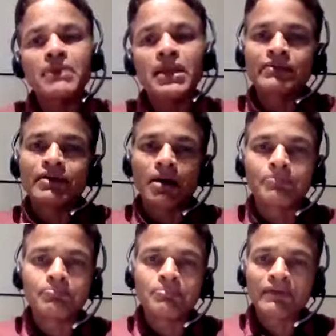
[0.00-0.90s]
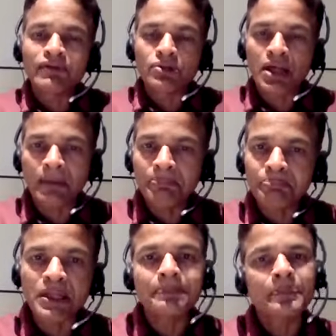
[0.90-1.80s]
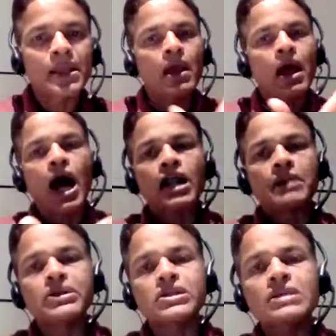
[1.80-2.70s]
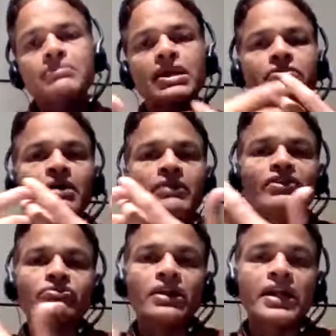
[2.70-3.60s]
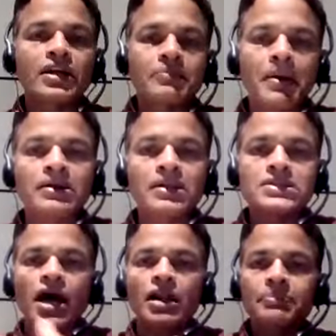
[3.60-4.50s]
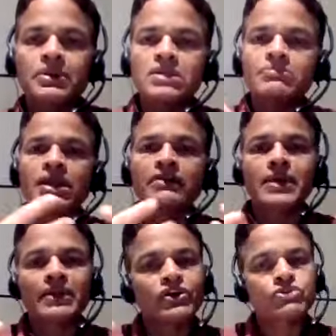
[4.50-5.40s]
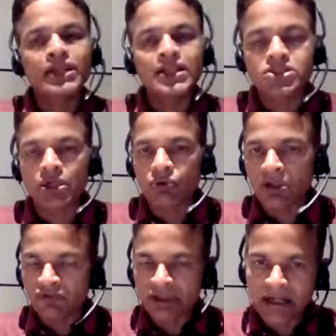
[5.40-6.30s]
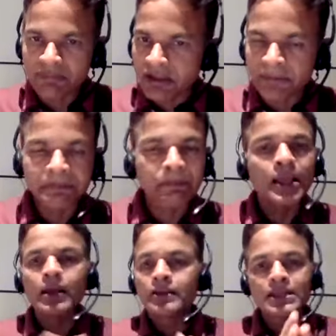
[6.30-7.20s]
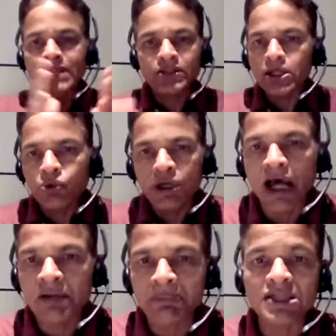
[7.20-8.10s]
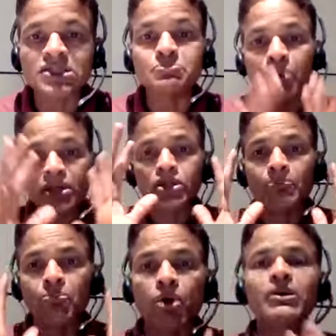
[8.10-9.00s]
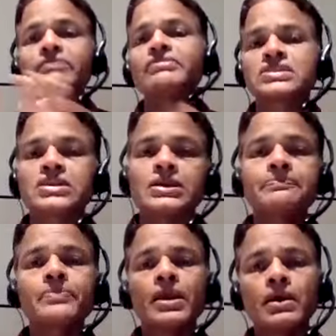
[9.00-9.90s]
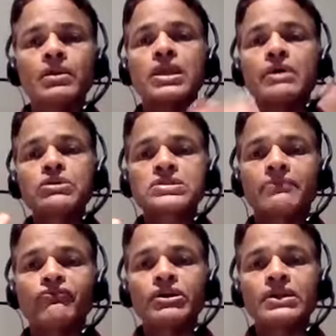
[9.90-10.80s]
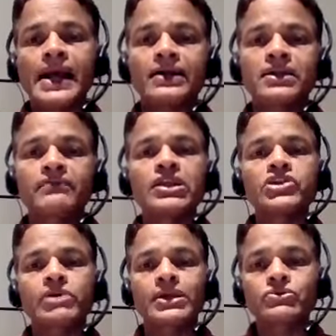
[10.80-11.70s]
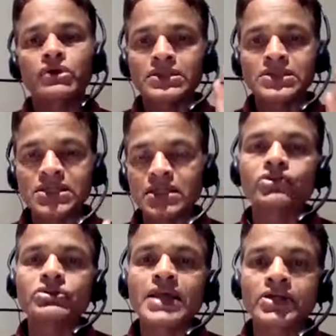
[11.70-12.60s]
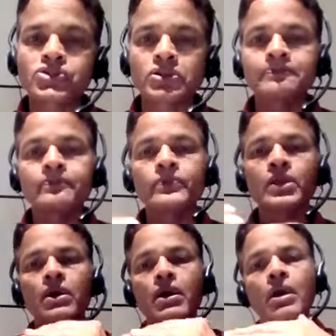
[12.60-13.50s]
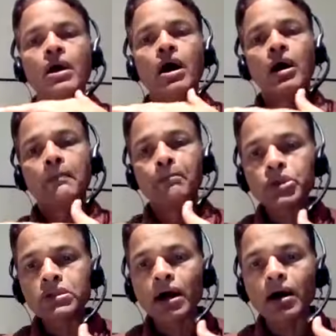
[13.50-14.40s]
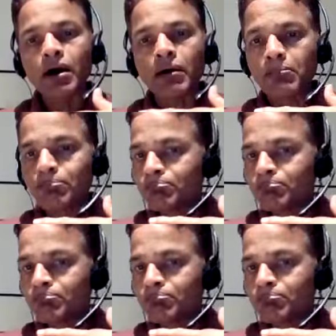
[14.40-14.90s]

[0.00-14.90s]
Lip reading: may give a benefit to the company. RPT may give a benefit to related parties. RPT may give benefit to any stakeholder for that matter. There's nothing wrong in RPTs. But the moment we say there was someone actively trying to conceal a transaction, put a